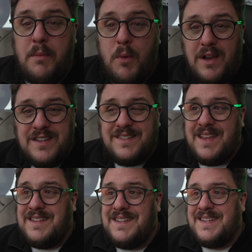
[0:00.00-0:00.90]
I mean, what is
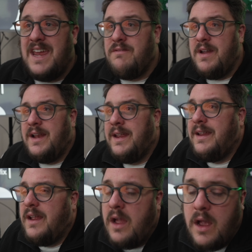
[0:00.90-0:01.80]
there to say, really?
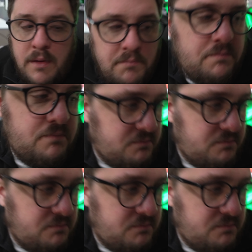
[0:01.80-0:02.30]
The